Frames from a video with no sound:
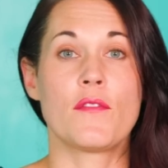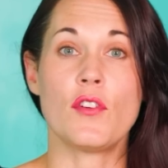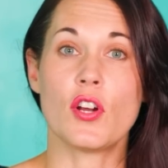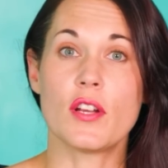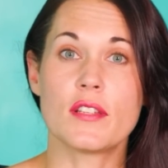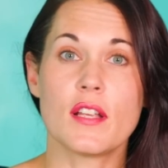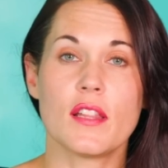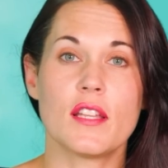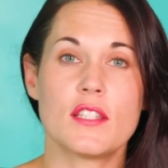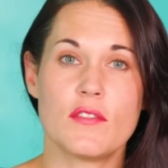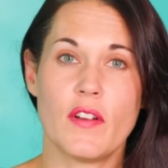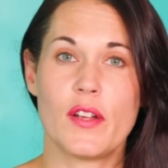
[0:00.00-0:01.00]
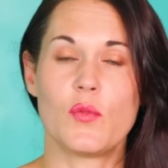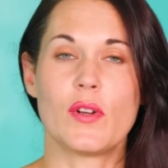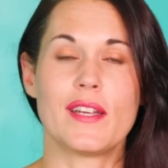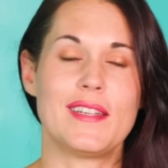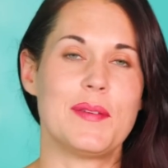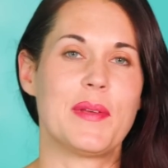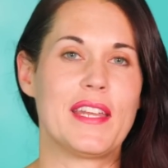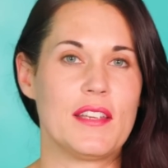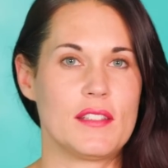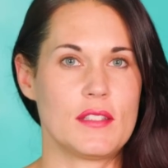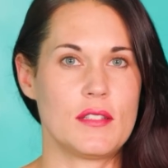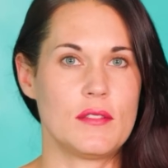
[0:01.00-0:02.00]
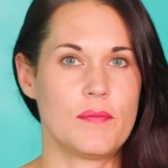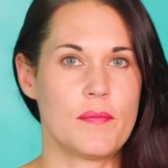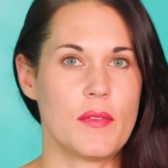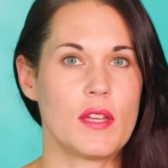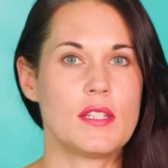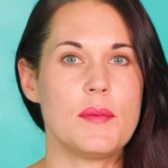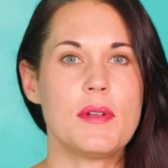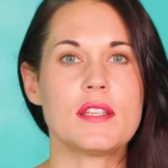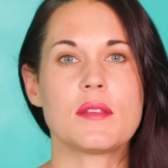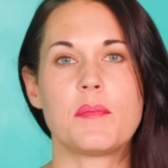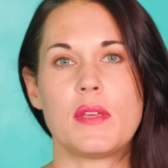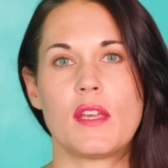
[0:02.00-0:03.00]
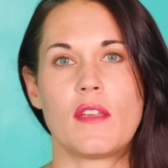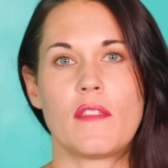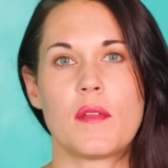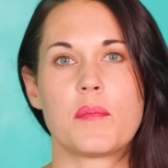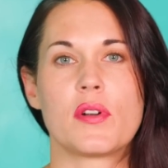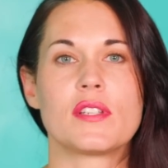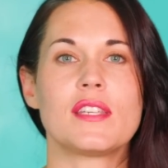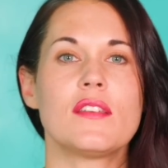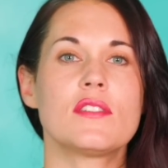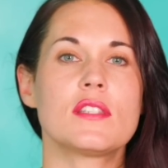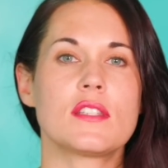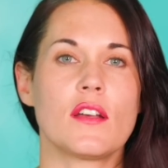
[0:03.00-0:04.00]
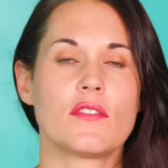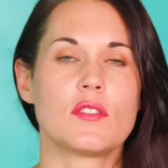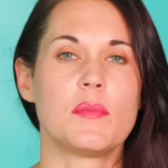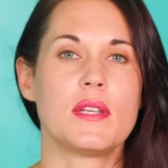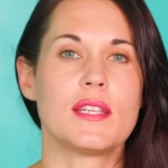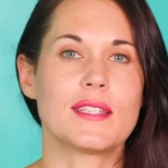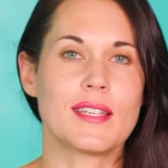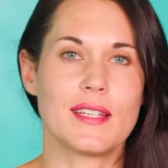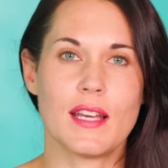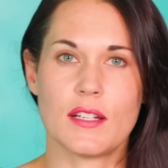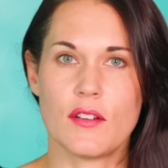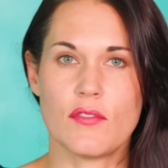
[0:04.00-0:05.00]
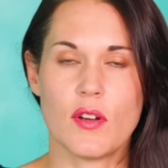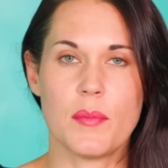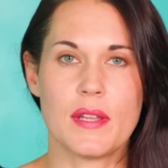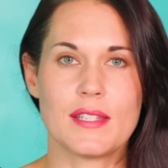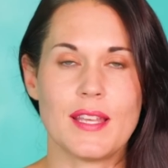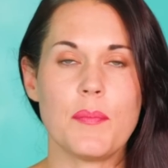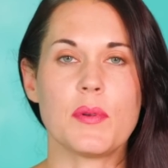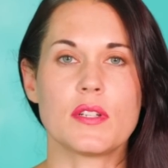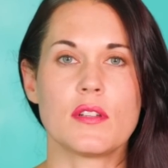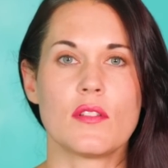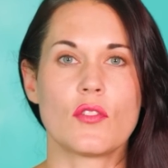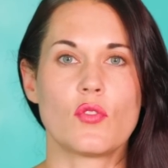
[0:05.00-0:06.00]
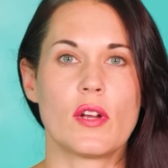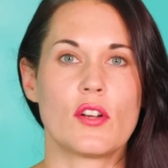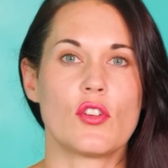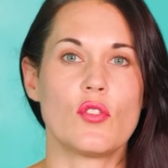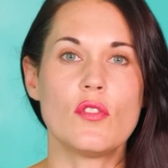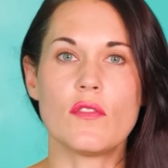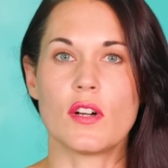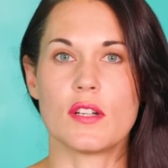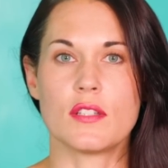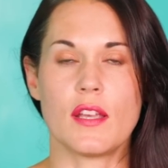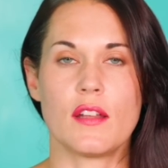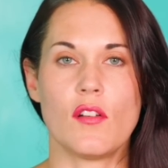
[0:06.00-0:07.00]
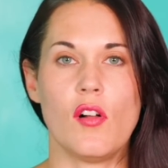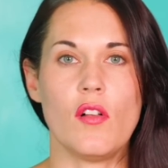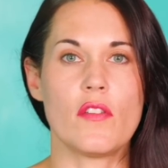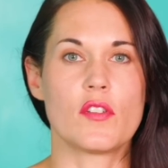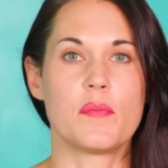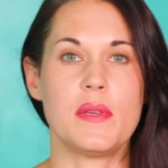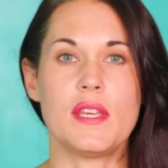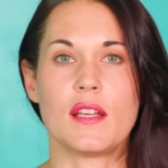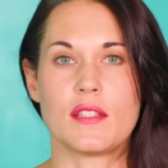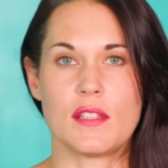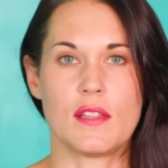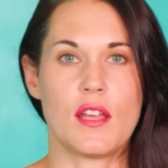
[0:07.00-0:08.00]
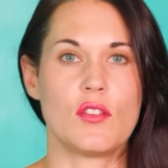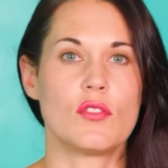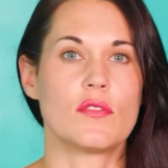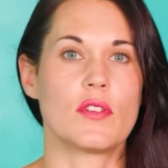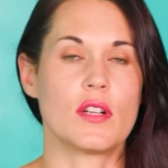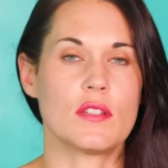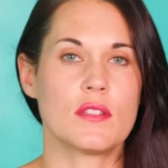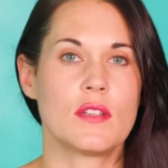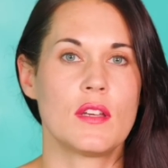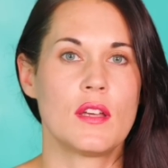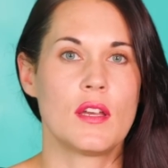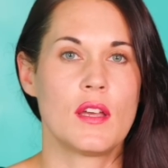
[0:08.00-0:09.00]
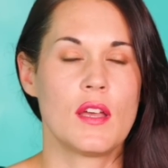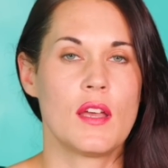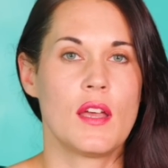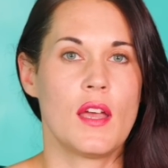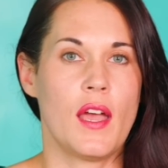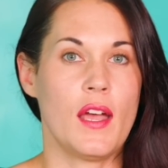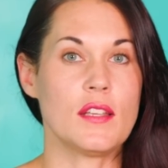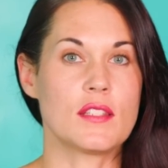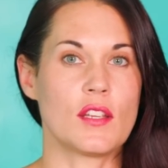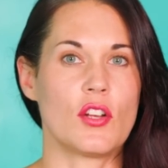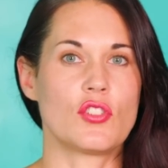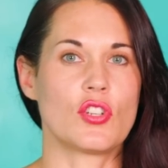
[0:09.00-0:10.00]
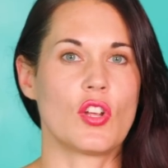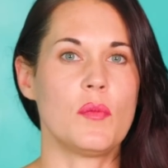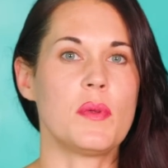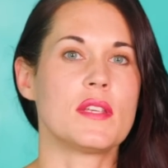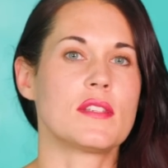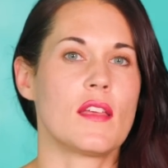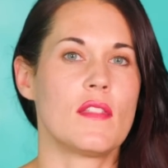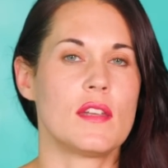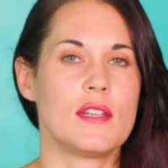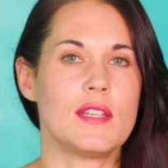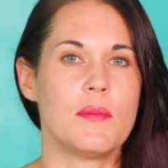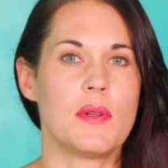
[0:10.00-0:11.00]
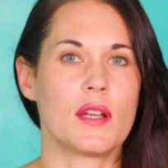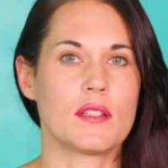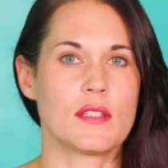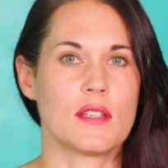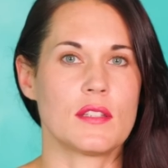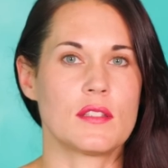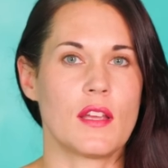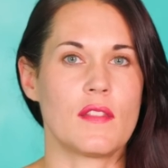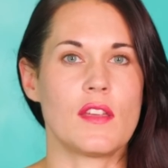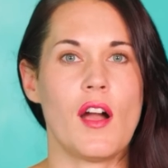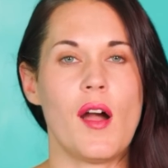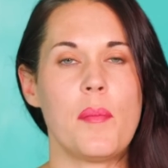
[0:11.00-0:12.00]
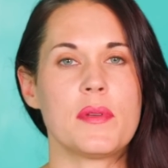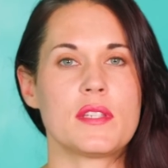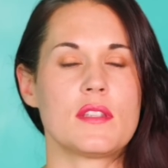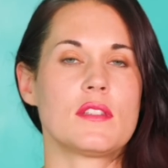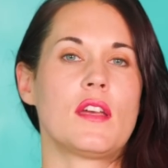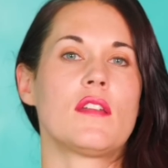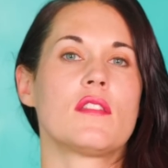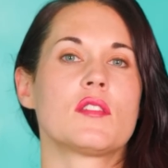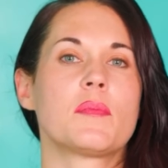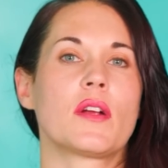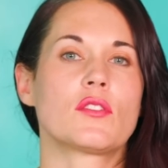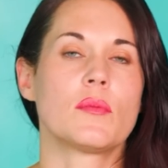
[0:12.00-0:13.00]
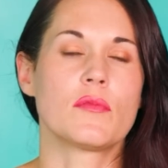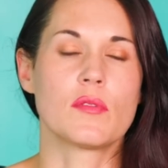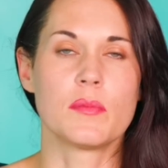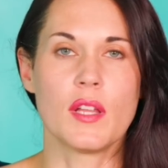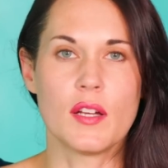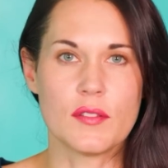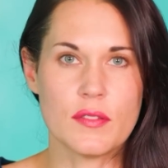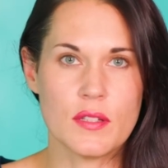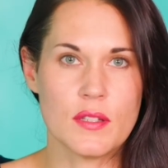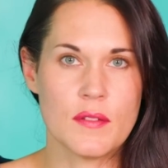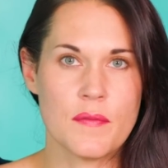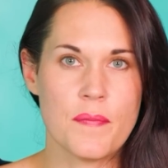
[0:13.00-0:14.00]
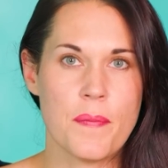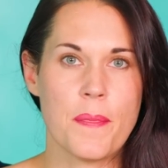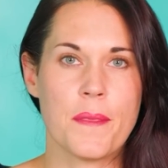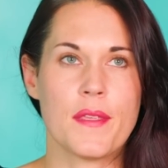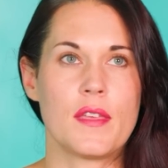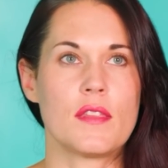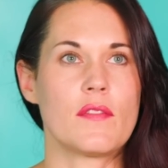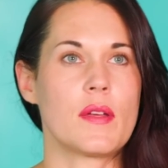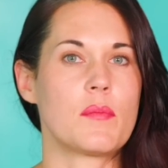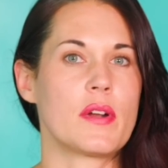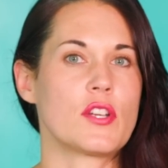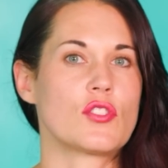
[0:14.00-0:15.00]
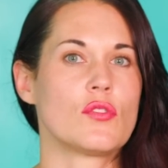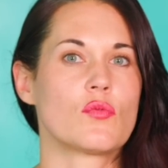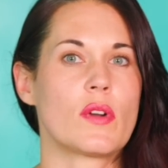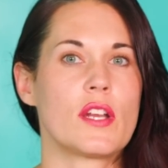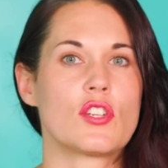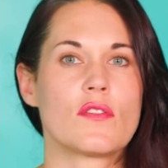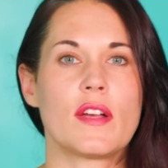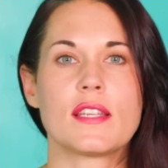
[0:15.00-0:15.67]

First, let's define what a demon is. A demon is a being that perceives itself to be disconnected from and separate to the greater universe and all other beings in that universe. As such, it could be said that a demon exists at the opposite side of the spectrum from love, in the vibrational range of